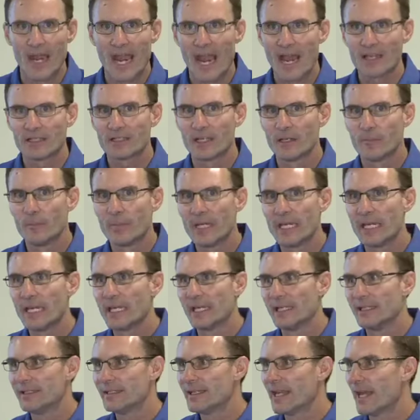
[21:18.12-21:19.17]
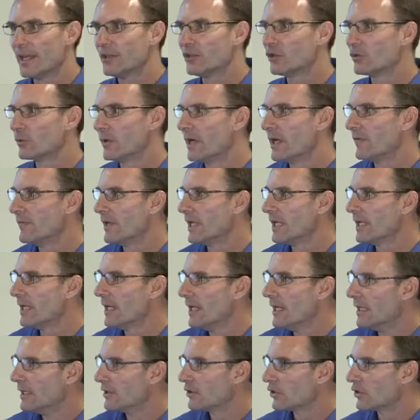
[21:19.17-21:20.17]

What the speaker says: has to be intent-driven